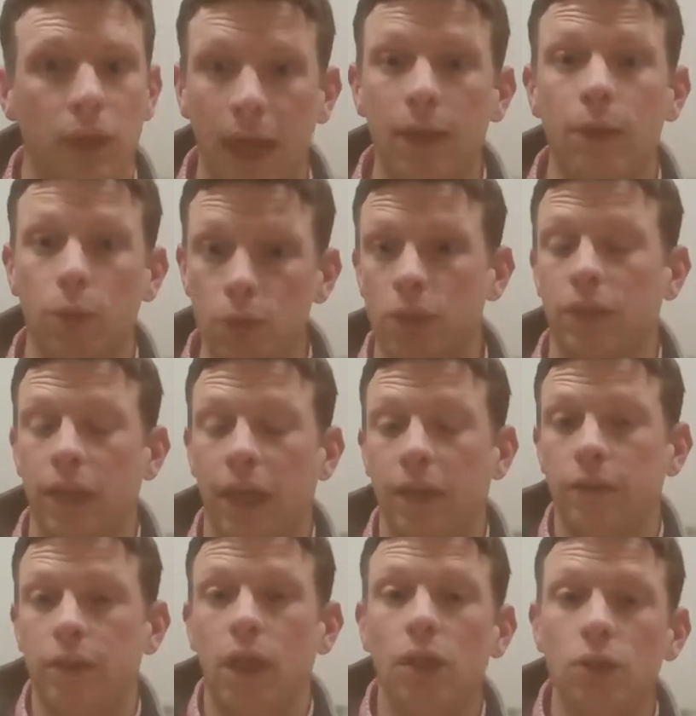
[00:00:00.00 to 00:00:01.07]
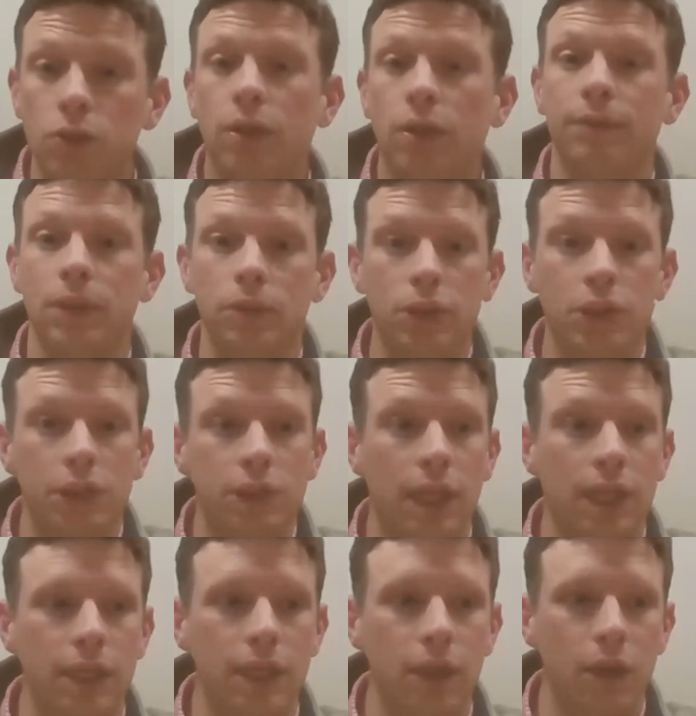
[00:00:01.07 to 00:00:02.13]
and also the Agricultural Revolution is
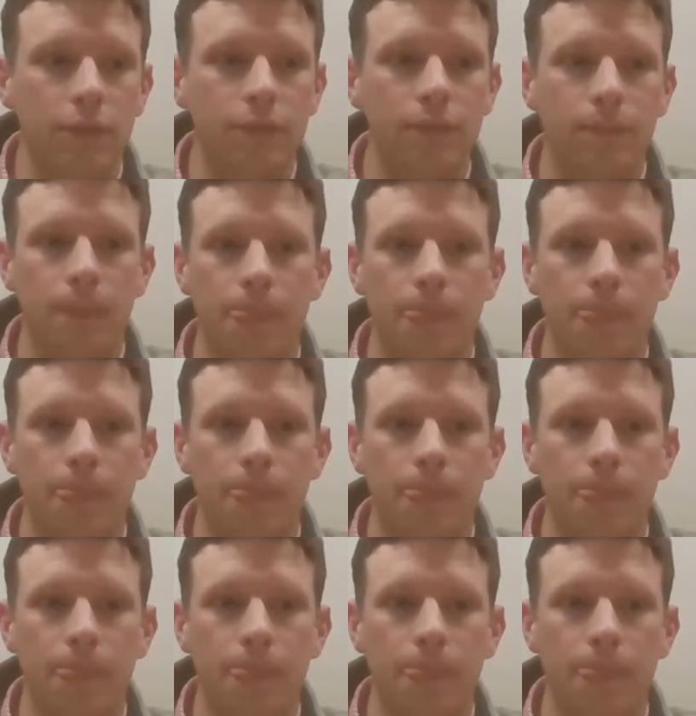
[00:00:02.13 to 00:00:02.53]
taking off.